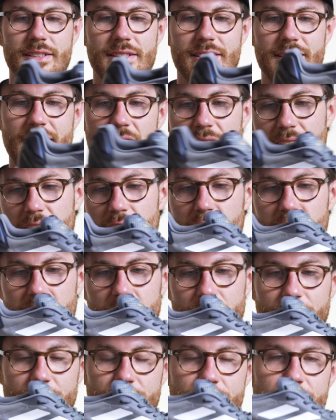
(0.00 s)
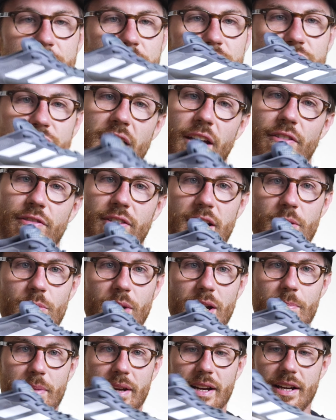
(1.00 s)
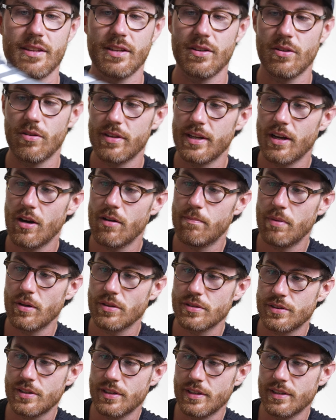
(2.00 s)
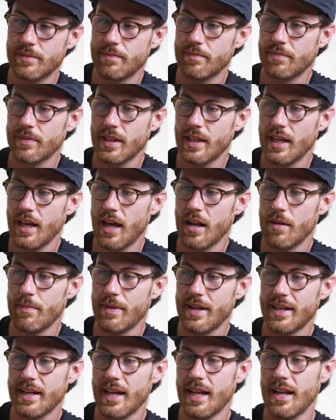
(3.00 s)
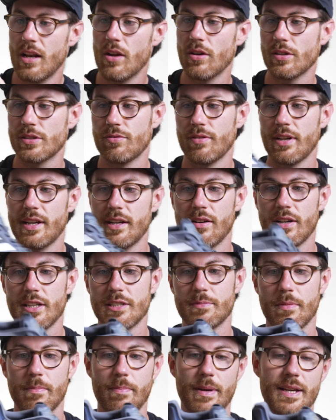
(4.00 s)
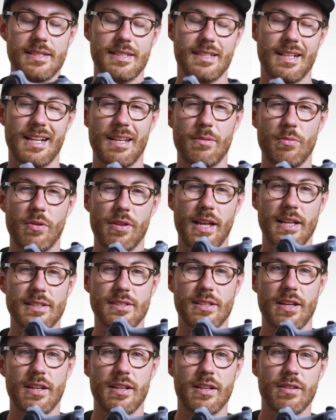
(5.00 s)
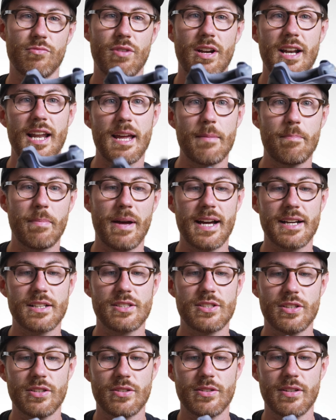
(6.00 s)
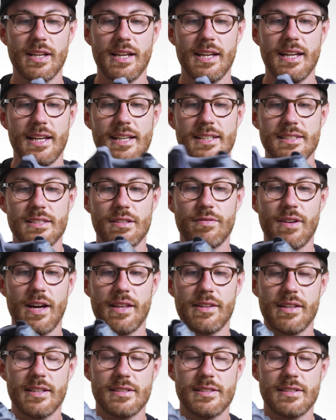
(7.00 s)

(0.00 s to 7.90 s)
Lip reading: is stack height. It's definitely way bigger than on the old Boston. And I mean, it looks really nice, but basically what that's going to relate back to is the fact that